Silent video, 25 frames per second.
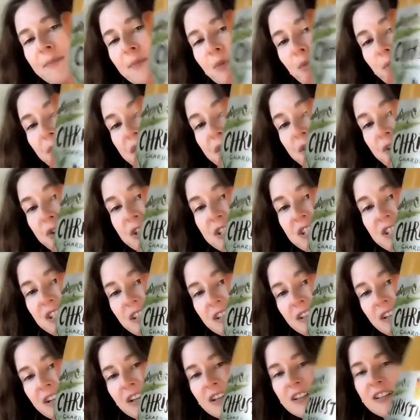with
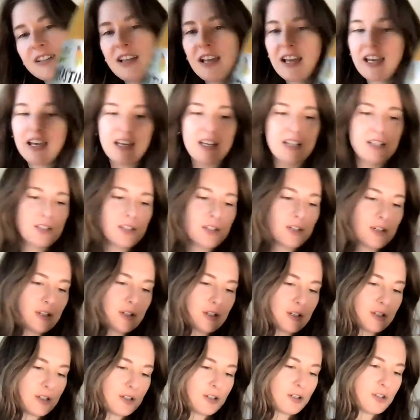Christina and
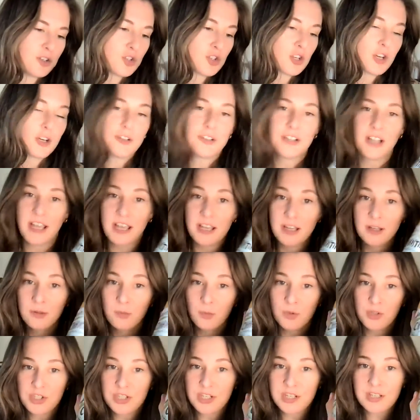her Chardonnay,
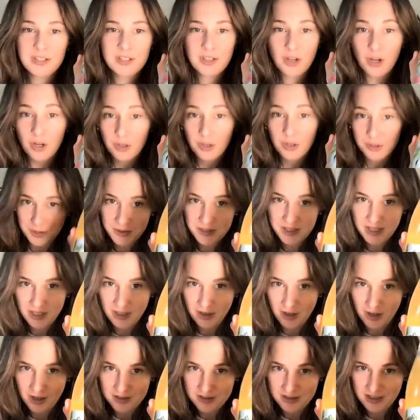which is also skin
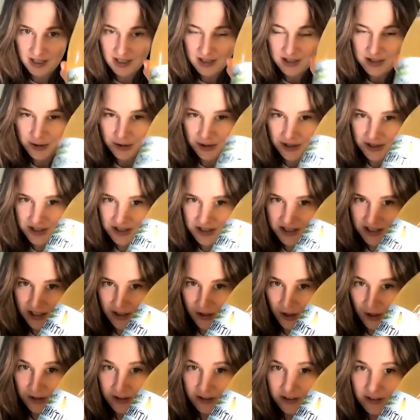contact. So it doesn't say
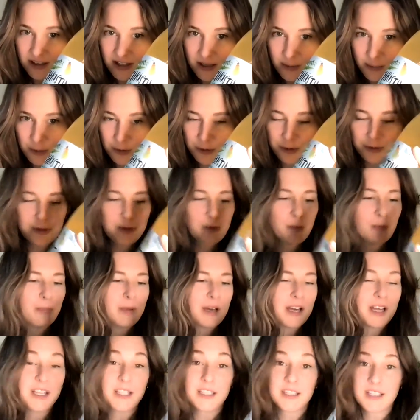that on the label,
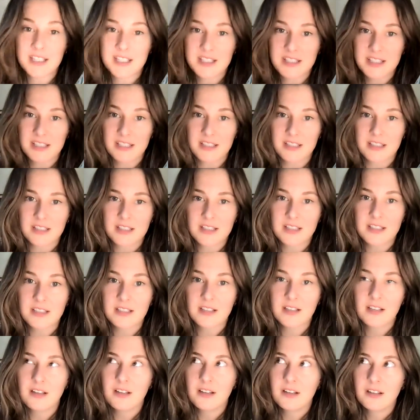but this is,
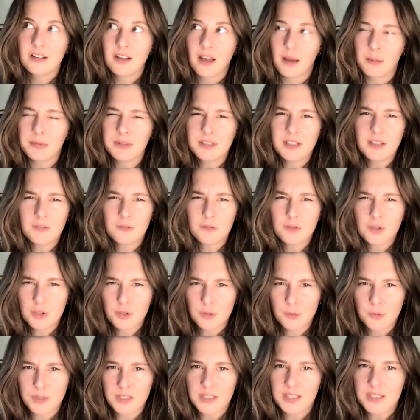I believe,
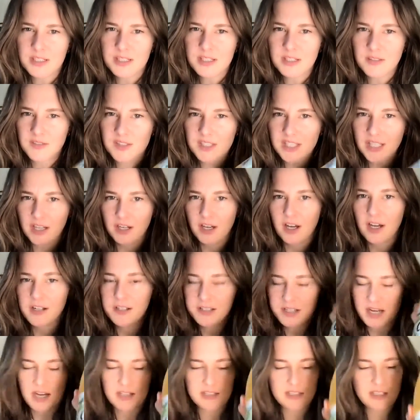2 weeks of skin
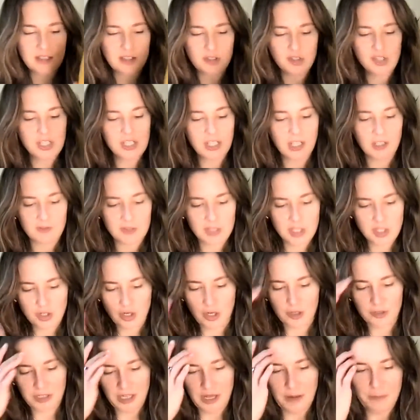contact that she gives the
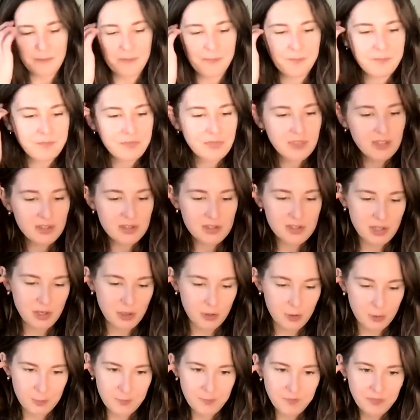Chardonnay.
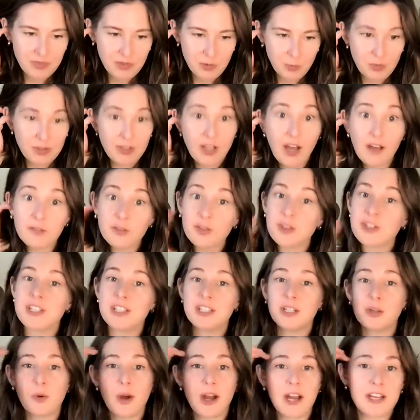So we love
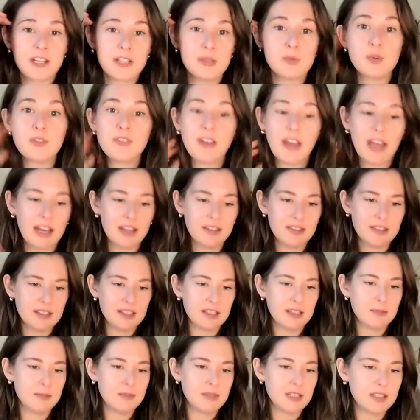Christina wines. We've had
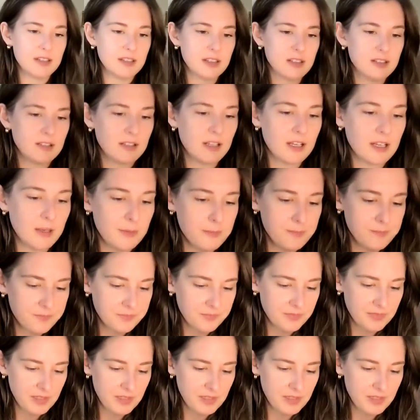them in the club,